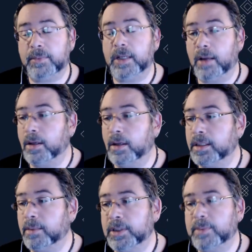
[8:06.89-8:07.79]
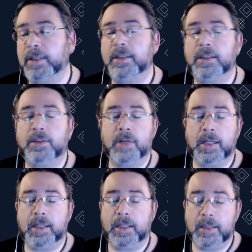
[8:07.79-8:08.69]
how long someone spent in the
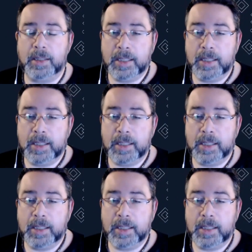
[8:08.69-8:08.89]
training and